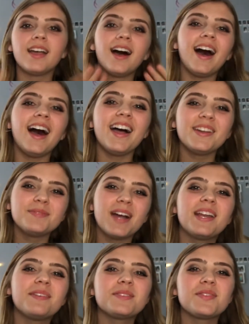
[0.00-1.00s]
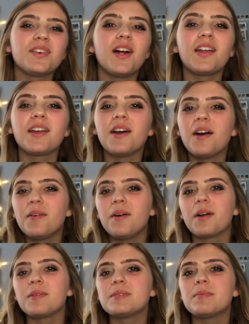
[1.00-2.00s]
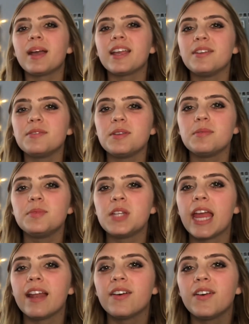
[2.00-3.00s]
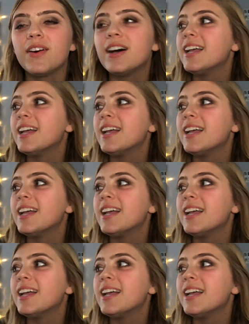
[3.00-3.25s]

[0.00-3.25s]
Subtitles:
Hi, my name is Veronica. Welcome to my YouTube channel.